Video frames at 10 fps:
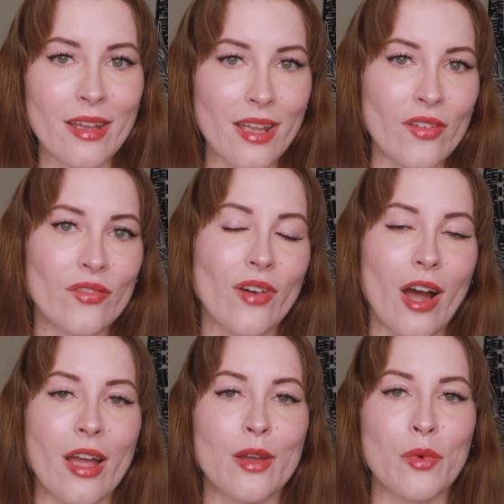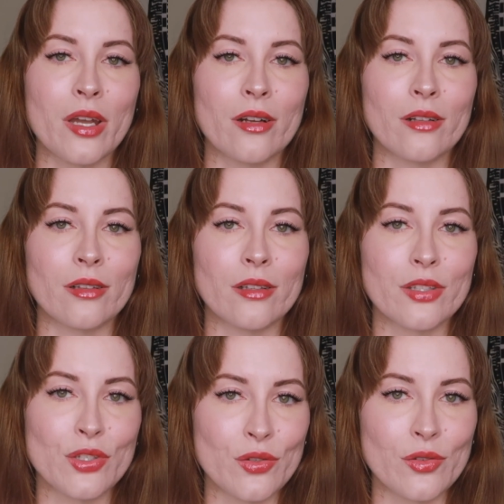If I will
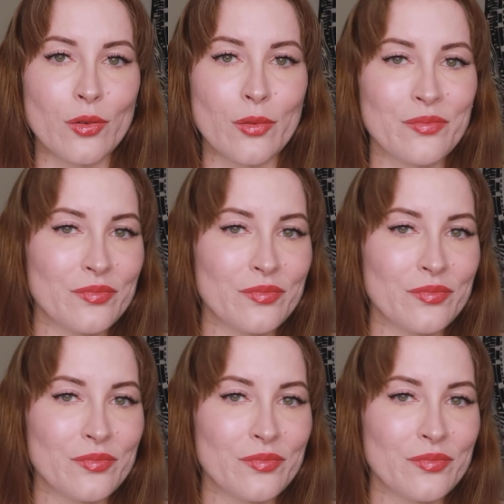do